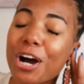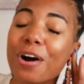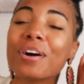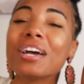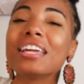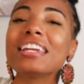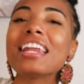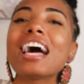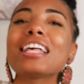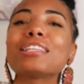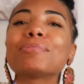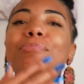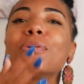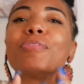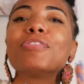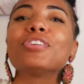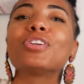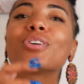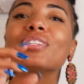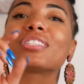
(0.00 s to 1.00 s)
and that's
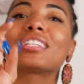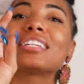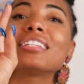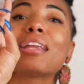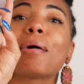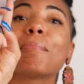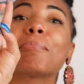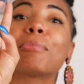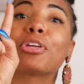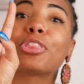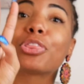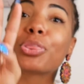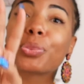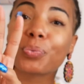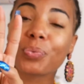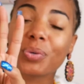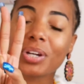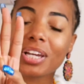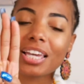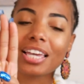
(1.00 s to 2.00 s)
moving on to number
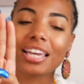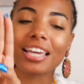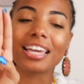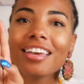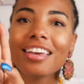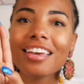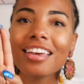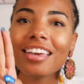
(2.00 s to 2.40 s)
three.